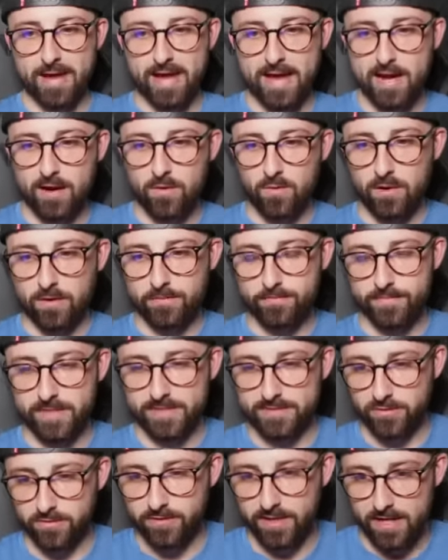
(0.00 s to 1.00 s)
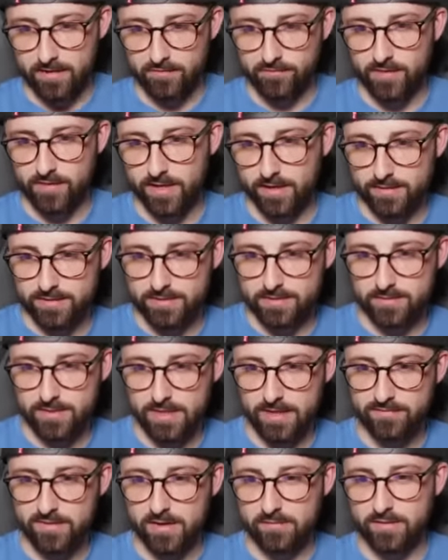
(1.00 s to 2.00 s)
Power is on Netflix.
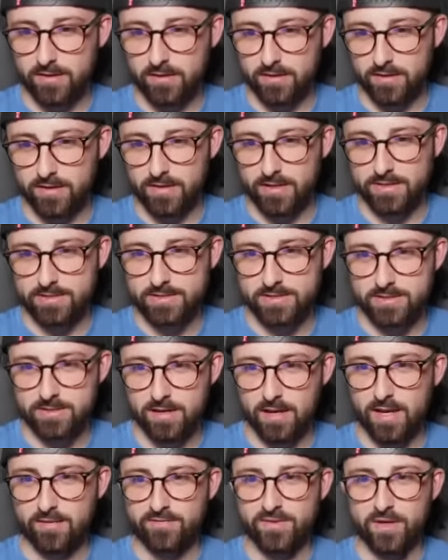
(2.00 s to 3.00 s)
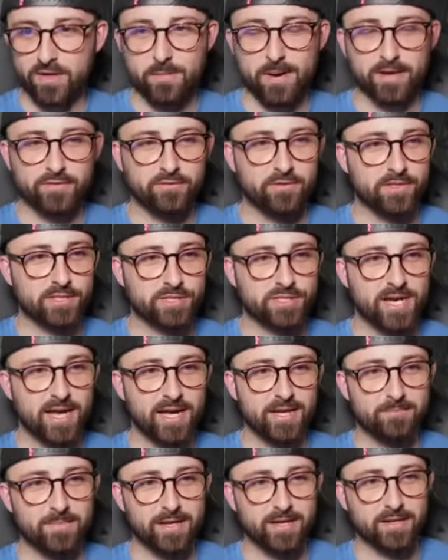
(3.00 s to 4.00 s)
I'll have to have a look at this. I'll have to go back through the
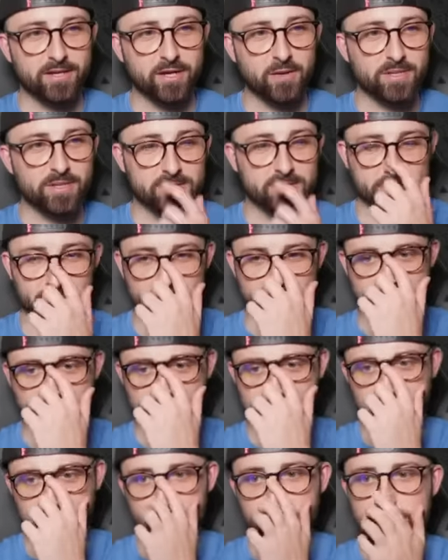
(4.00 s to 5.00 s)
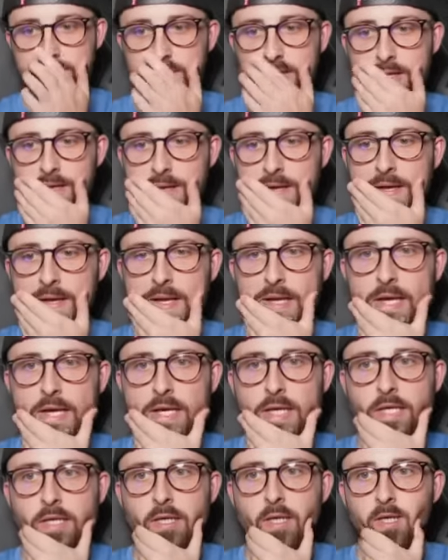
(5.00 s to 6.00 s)
chat and make a note of some of these shows.
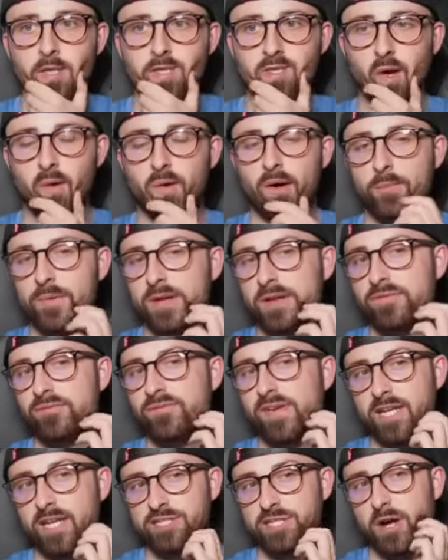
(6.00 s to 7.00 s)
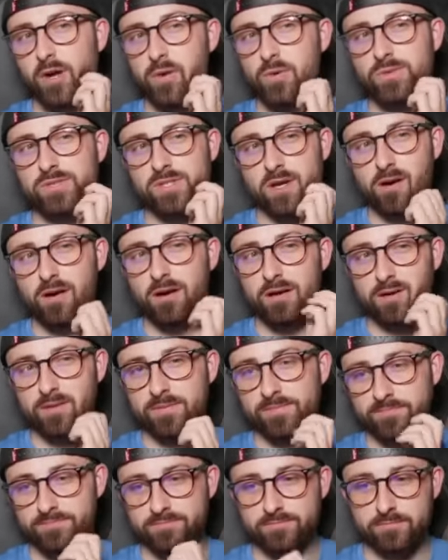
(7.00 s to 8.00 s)
So I'm going to finish
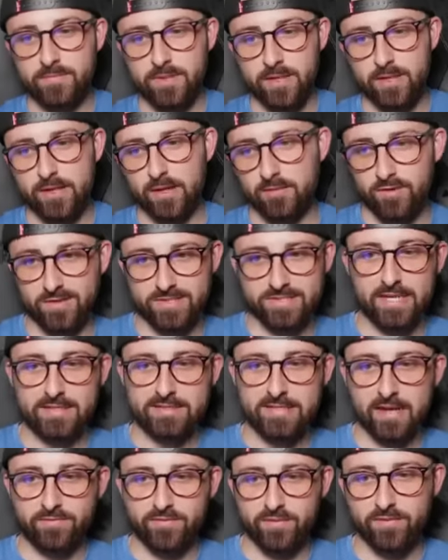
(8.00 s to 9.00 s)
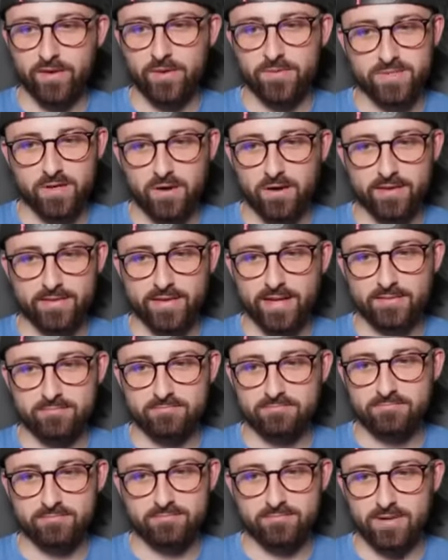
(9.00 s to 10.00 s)
Ozark. I've got a season left of Ozark, and
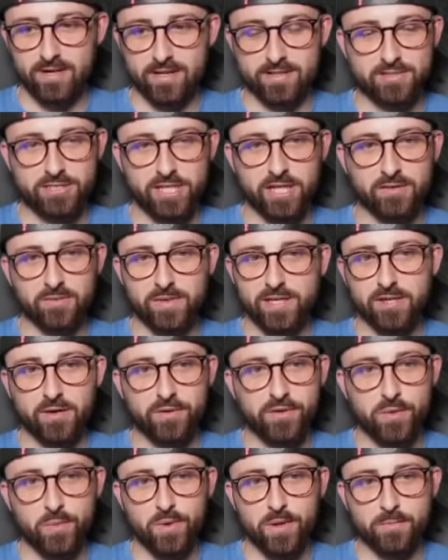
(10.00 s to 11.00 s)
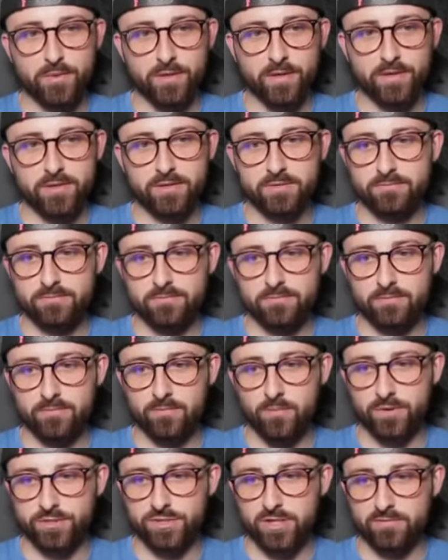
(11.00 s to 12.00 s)
then I genuinely don't know what I'm going to
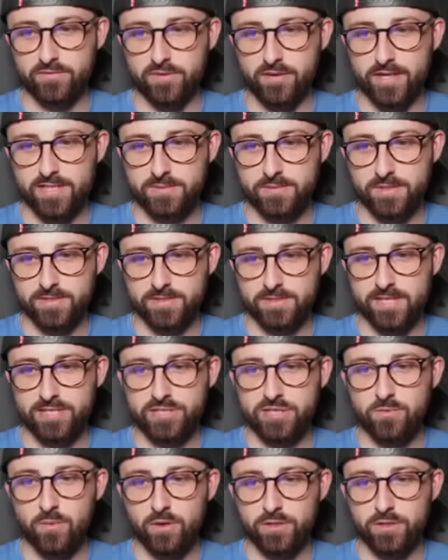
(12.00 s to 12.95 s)
watch after that, to be honest.